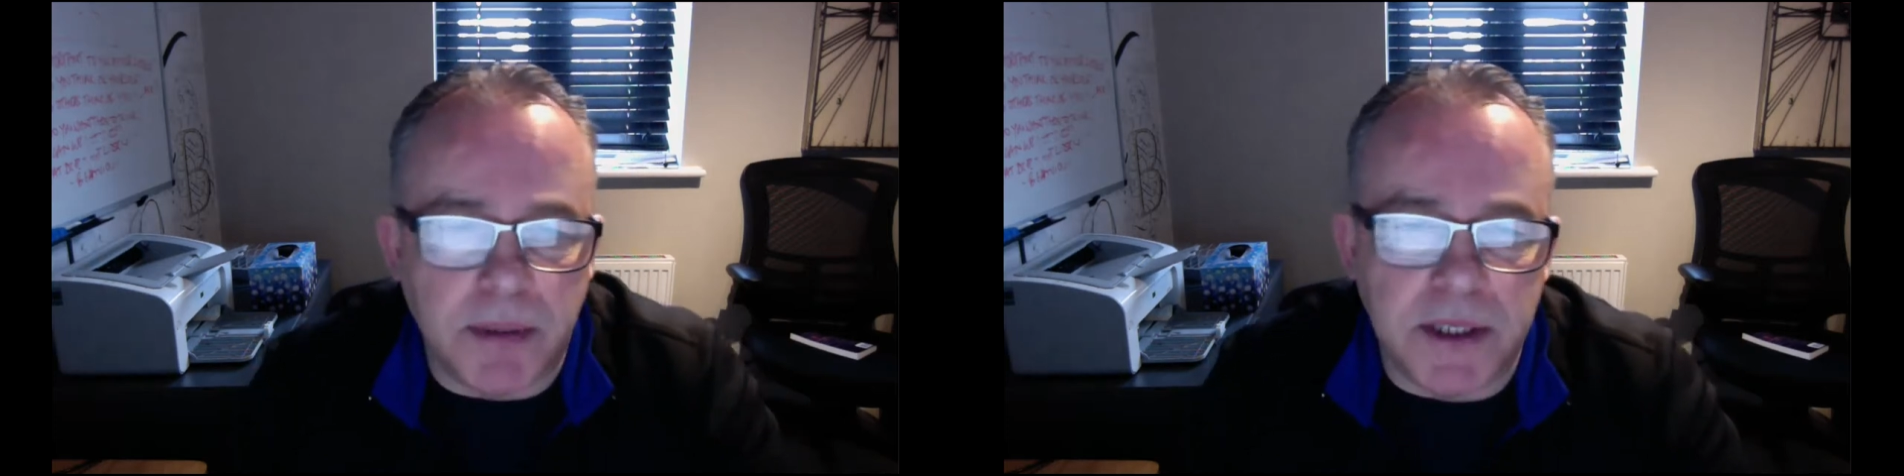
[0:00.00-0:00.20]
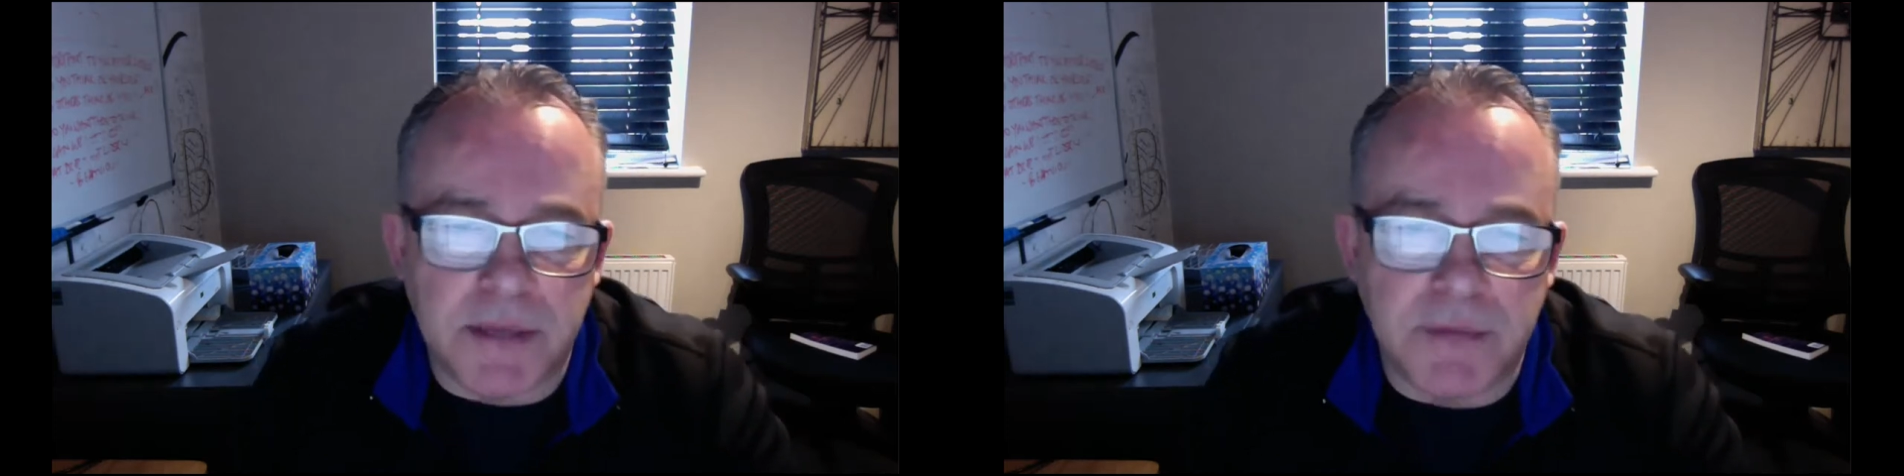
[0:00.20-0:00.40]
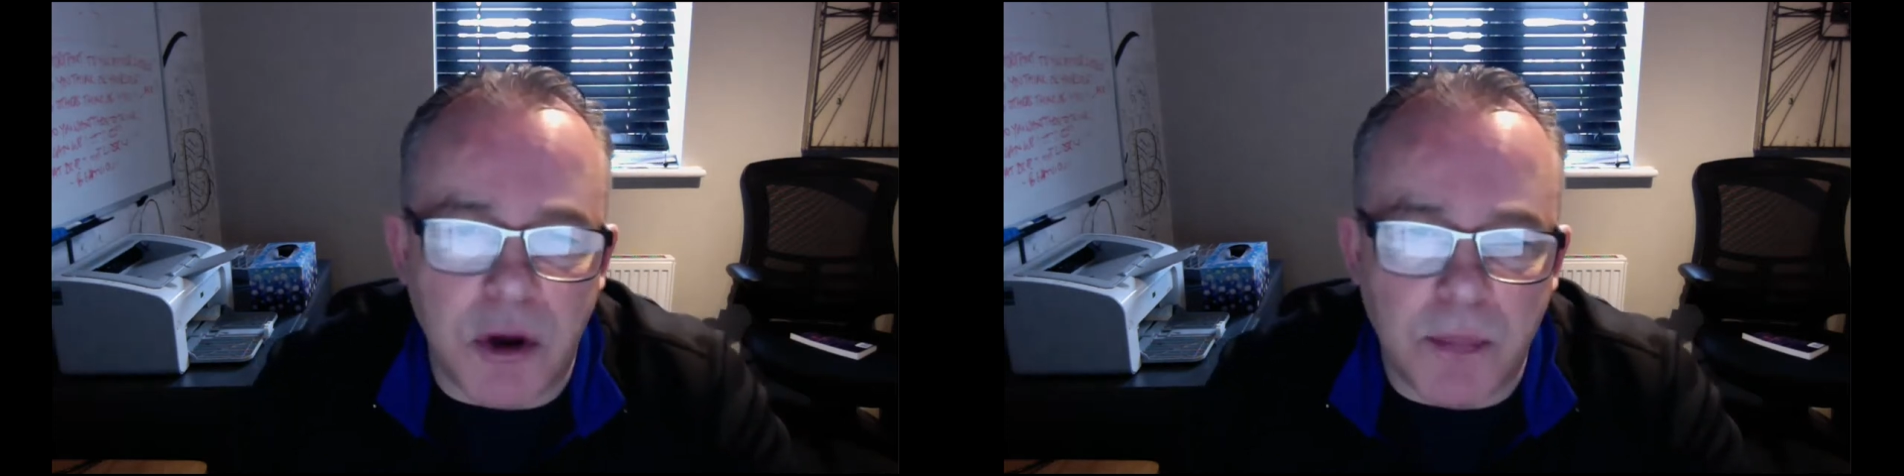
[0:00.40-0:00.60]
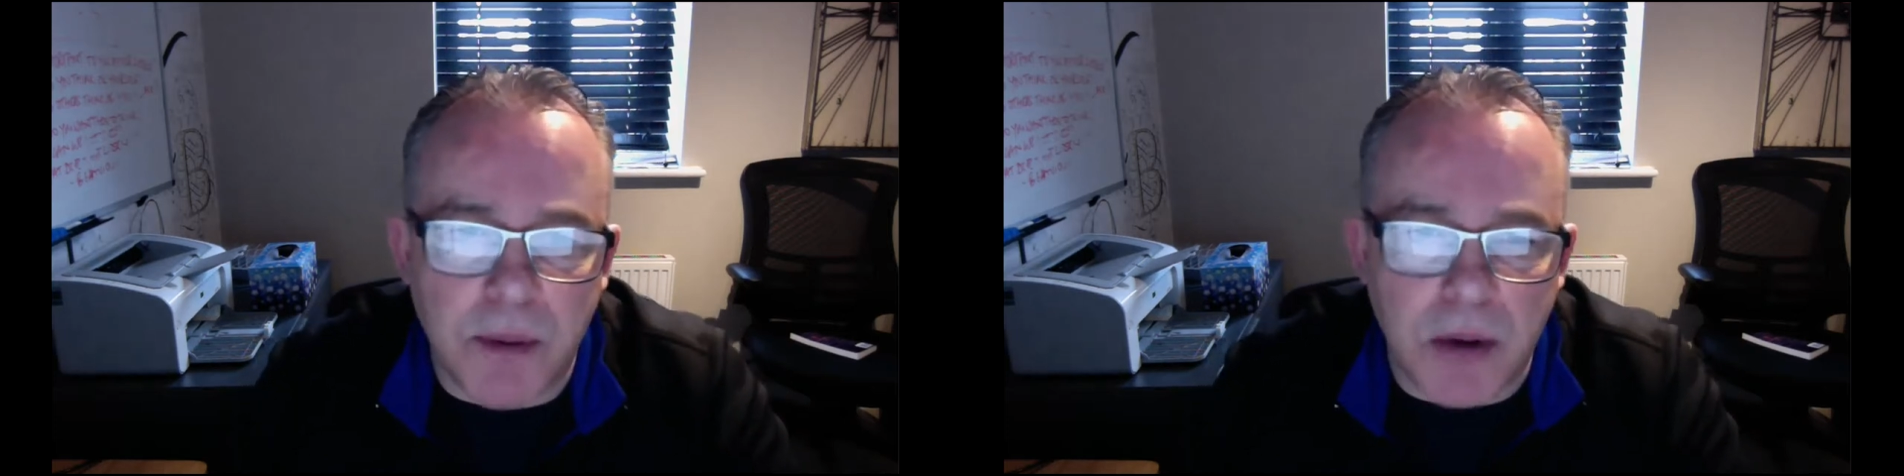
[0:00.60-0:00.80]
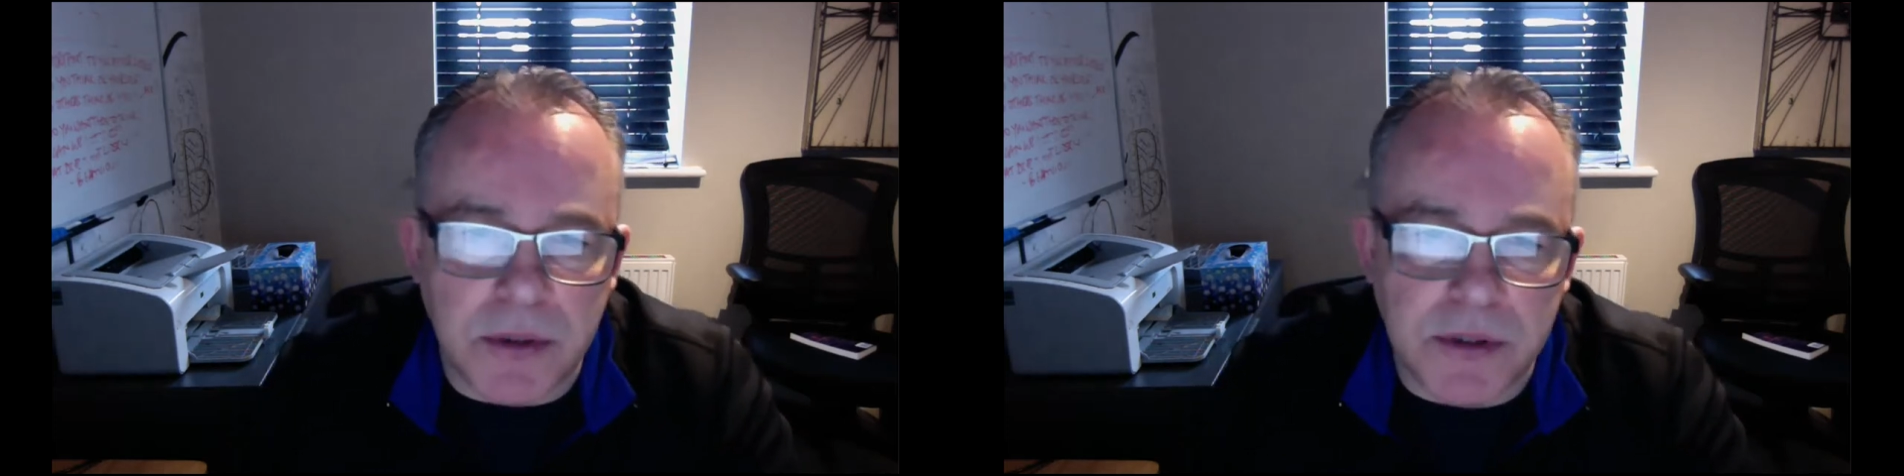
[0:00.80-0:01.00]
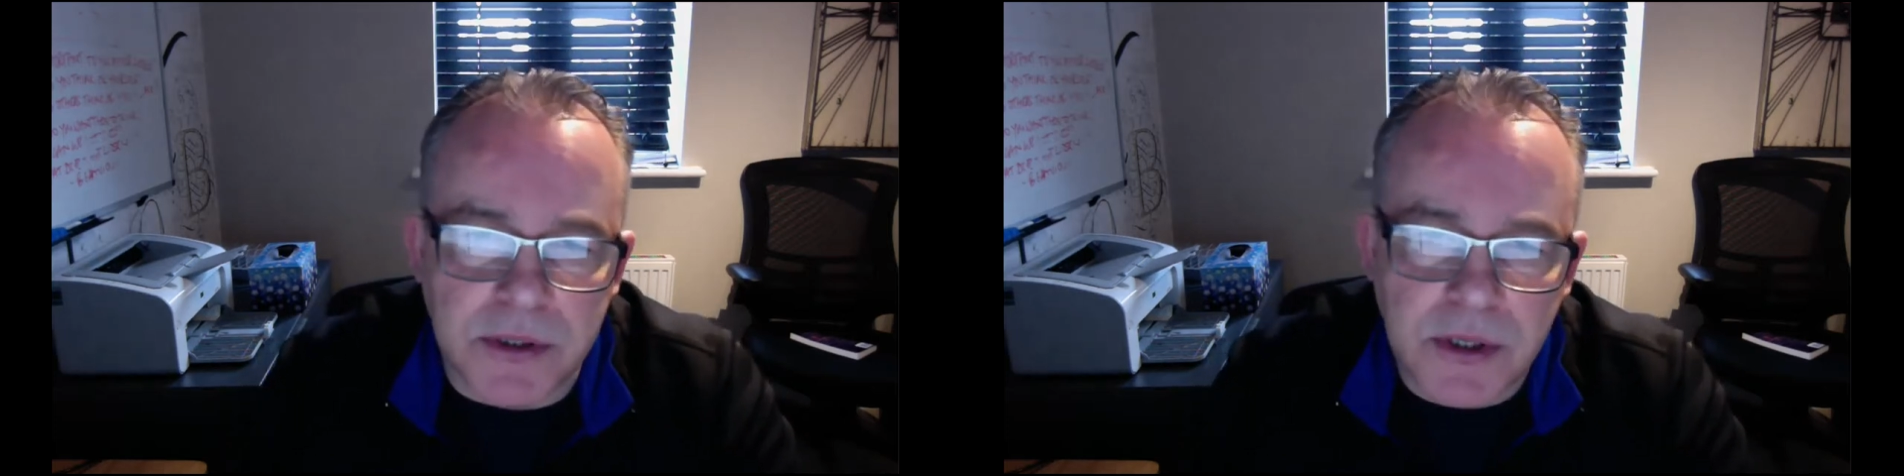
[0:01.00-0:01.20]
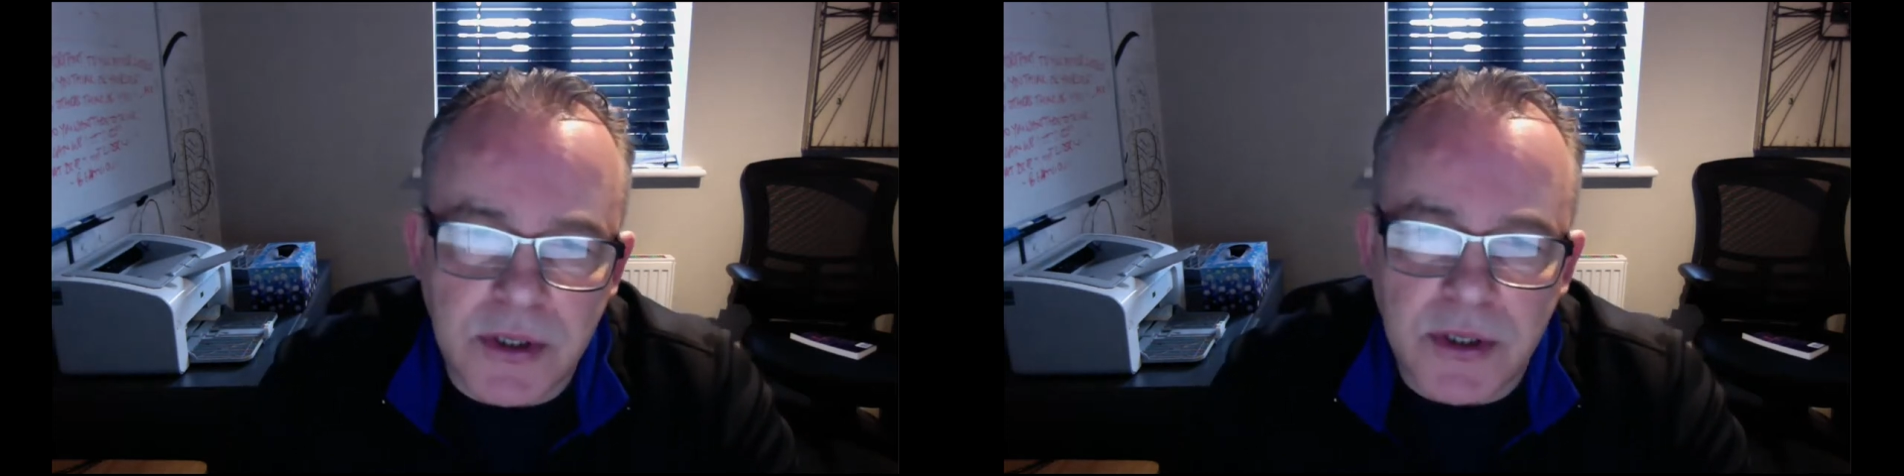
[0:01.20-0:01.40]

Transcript: police have no powers